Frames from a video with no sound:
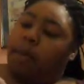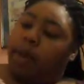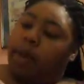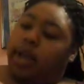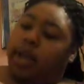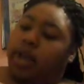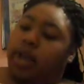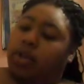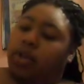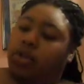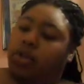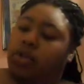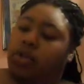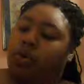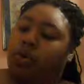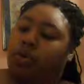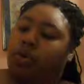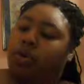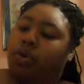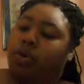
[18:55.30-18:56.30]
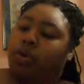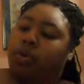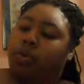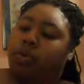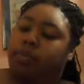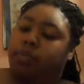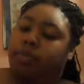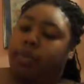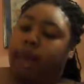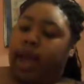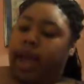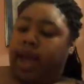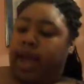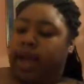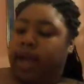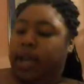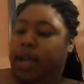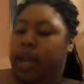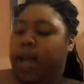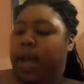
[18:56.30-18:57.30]
Because You're
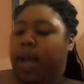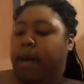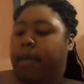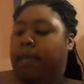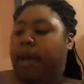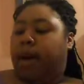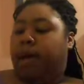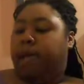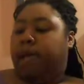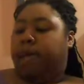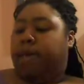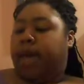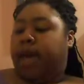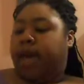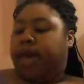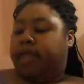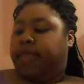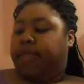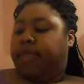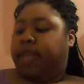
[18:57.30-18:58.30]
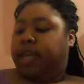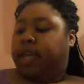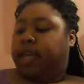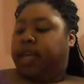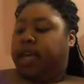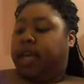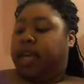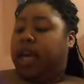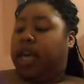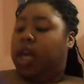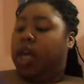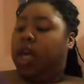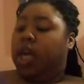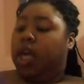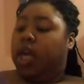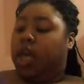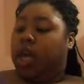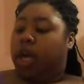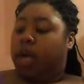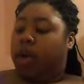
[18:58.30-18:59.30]
Mine by Beth Kewall.